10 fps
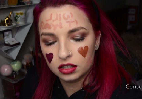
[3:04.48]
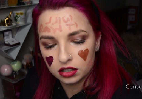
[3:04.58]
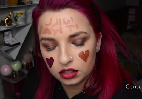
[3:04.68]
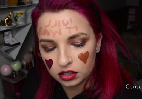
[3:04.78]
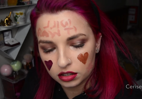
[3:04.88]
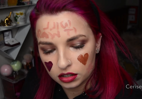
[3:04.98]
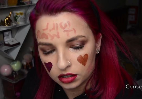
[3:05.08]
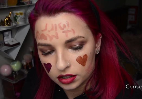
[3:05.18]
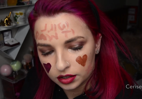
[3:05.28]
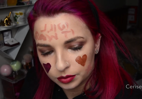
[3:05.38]

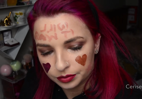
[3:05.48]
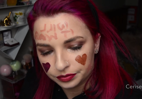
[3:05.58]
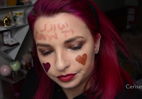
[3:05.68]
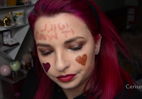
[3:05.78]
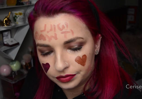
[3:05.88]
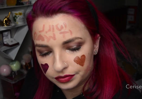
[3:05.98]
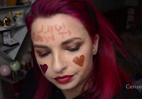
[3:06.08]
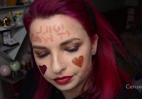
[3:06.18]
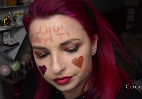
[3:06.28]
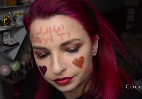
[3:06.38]

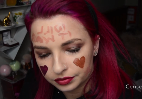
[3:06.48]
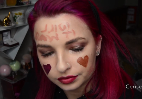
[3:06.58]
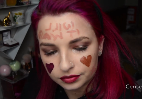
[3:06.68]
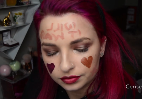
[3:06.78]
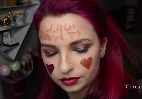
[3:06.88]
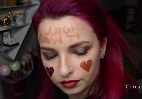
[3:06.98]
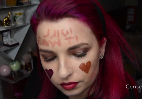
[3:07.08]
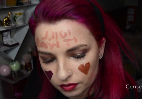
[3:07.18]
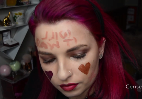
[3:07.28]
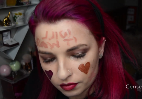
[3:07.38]

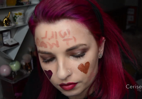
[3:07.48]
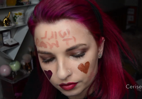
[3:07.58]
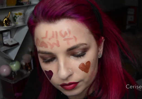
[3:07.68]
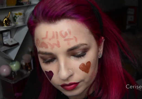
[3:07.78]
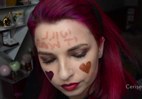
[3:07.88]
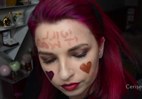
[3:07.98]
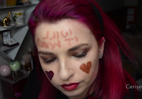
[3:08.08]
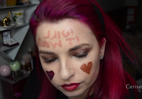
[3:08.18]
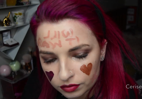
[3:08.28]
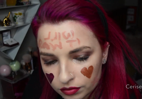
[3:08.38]

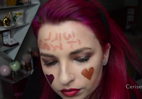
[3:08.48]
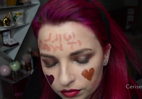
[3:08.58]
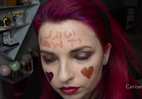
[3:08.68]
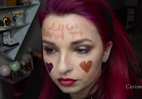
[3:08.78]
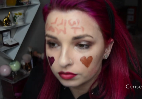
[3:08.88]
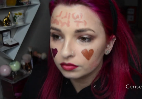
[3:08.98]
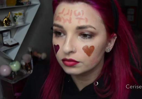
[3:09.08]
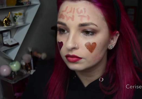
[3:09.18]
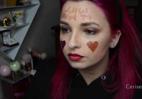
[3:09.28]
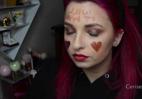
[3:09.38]

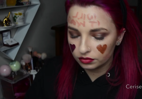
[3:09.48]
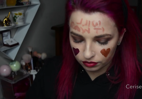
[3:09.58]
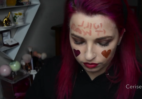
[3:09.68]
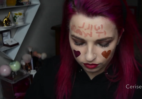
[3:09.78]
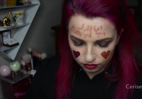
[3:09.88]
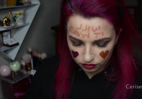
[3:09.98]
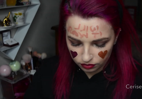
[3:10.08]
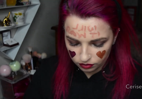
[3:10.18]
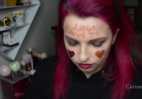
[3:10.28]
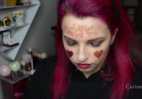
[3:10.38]

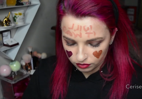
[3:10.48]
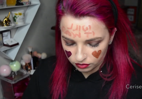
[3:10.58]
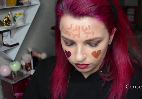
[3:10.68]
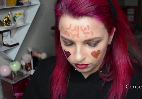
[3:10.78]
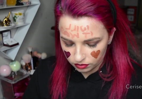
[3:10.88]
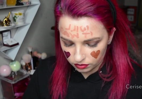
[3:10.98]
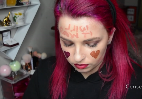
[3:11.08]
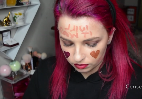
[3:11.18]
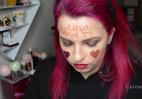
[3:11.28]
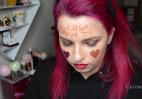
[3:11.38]

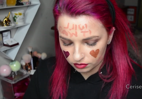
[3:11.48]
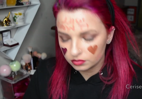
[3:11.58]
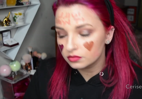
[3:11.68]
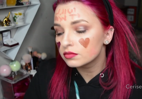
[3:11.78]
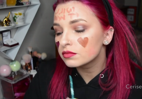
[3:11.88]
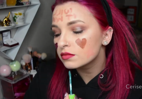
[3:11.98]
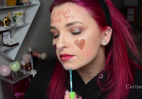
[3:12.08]
Nothing is said.